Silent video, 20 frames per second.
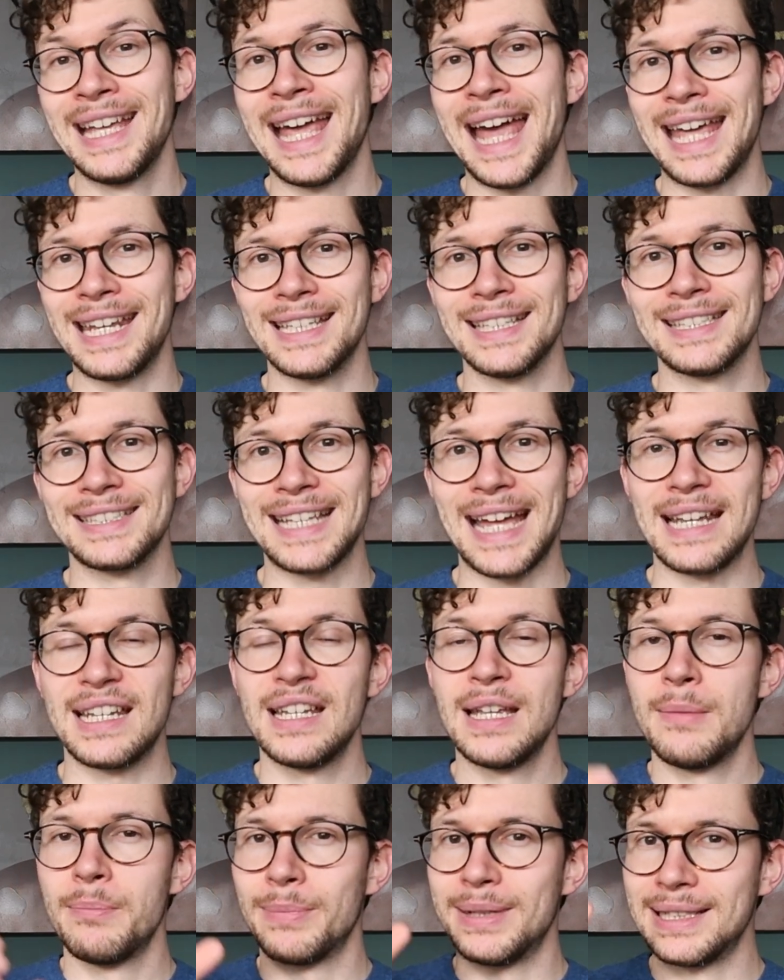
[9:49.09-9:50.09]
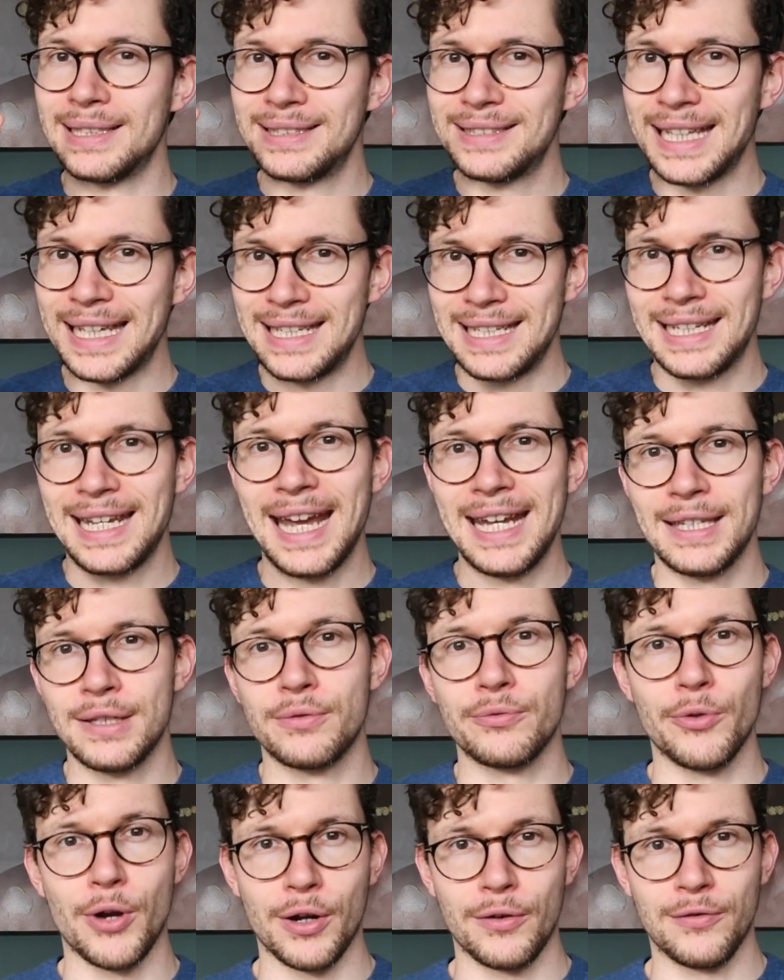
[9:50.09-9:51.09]
and instead build dedicated
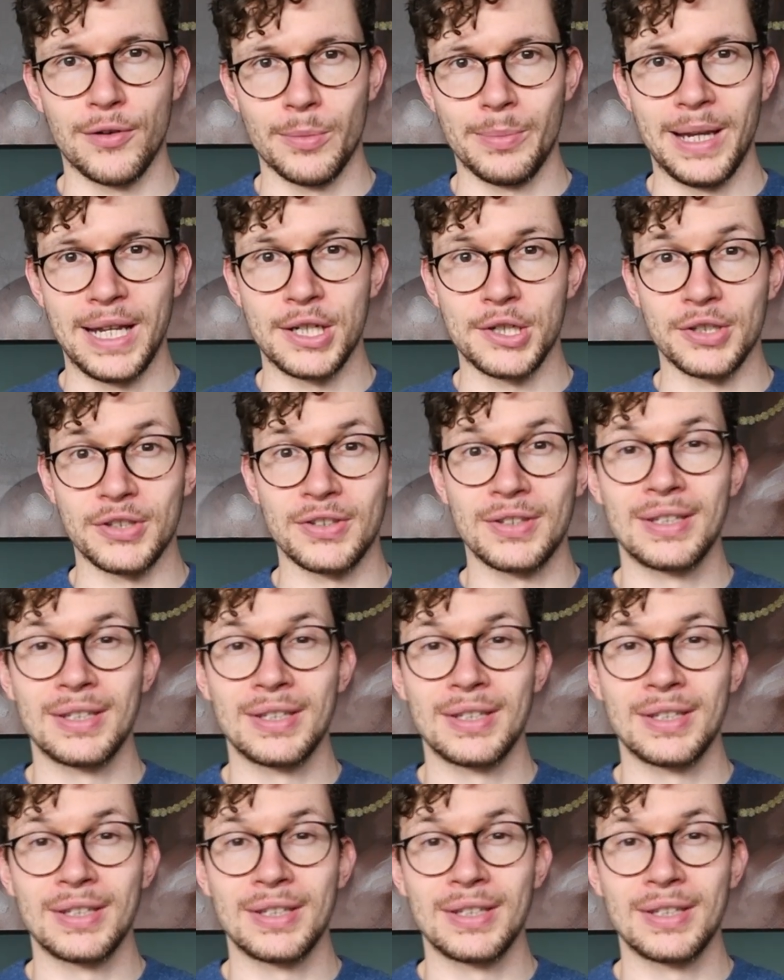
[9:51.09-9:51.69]
workflow pages.